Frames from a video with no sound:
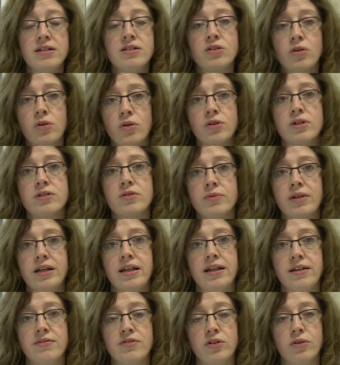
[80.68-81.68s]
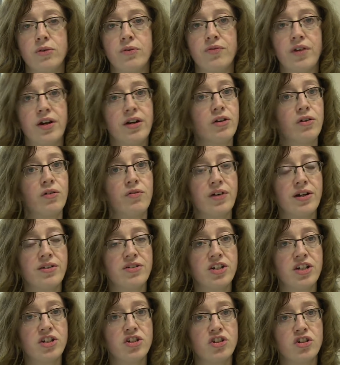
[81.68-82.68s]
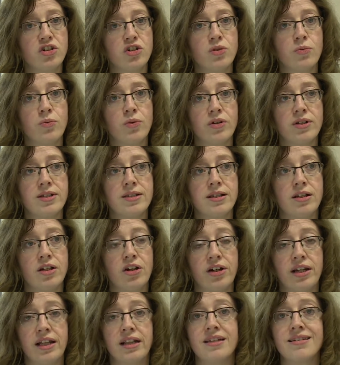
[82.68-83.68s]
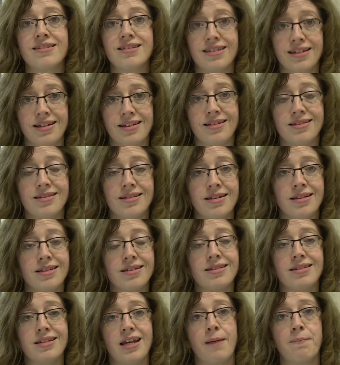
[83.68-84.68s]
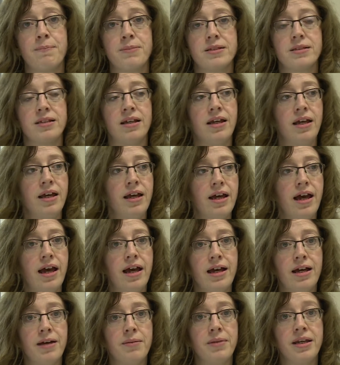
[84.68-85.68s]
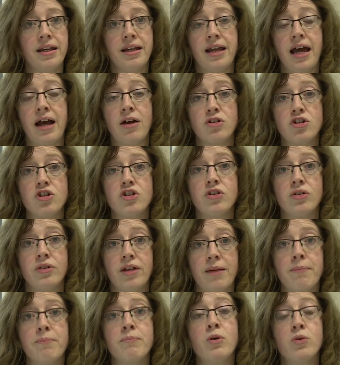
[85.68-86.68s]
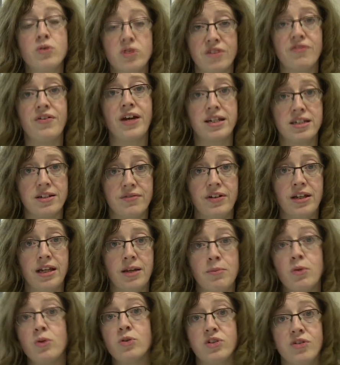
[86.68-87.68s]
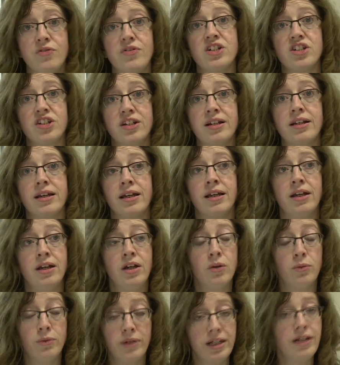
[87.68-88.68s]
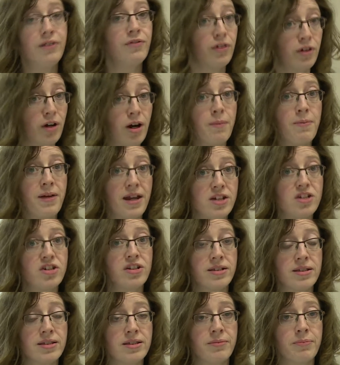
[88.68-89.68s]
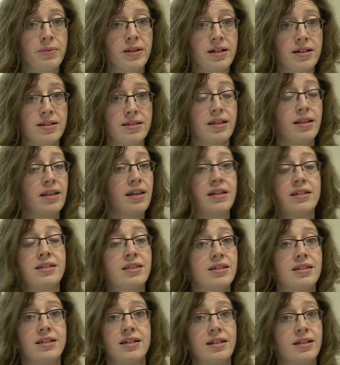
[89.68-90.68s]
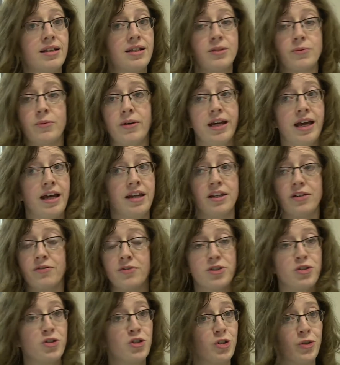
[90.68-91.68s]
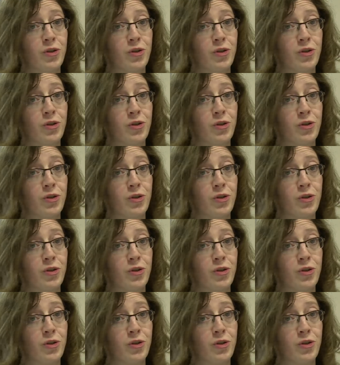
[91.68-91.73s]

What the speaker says: this course really gives you a very good foundation towards learning the skills and the steps in how to do that most effectively and most efficiently, really for our patients, because at the end of the day, that's why any of us are